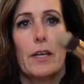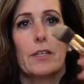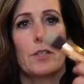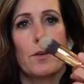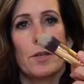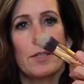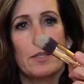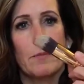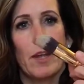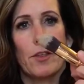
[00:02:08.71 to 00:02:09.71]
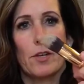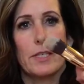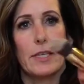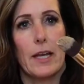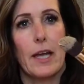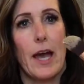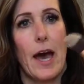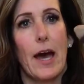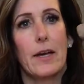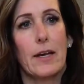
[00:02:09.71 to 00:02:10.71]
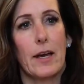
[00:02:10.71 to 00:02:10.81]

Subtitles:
So this is my 30-second hack.